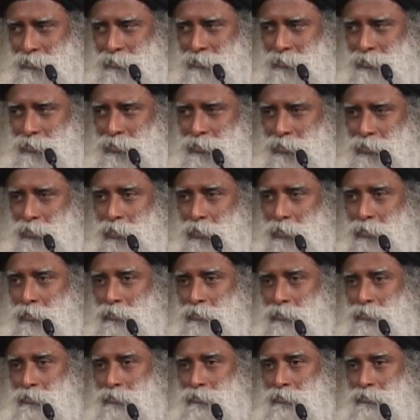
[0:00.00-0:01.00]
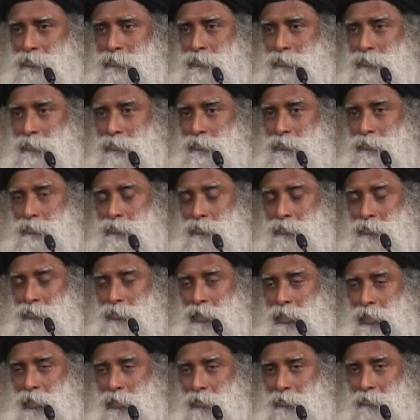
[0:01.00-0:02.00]
So,
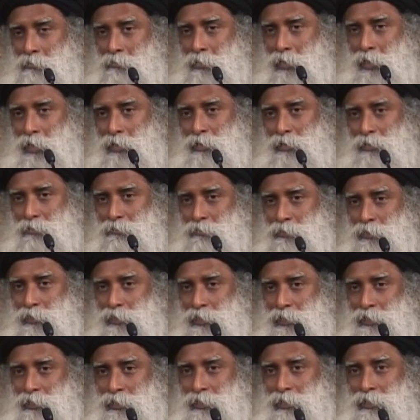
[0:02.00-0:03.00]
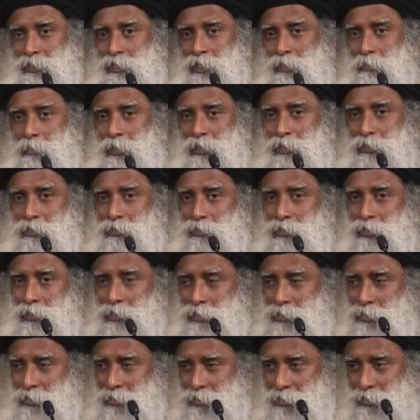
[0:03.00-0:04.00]
today modern physics is coming to
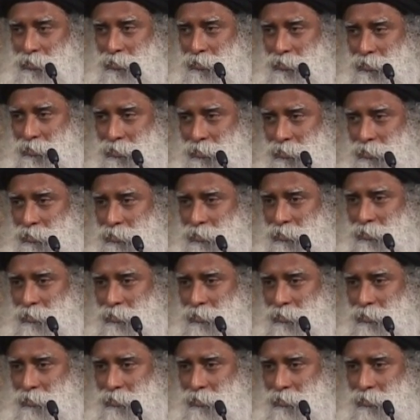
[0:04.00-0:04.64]
this,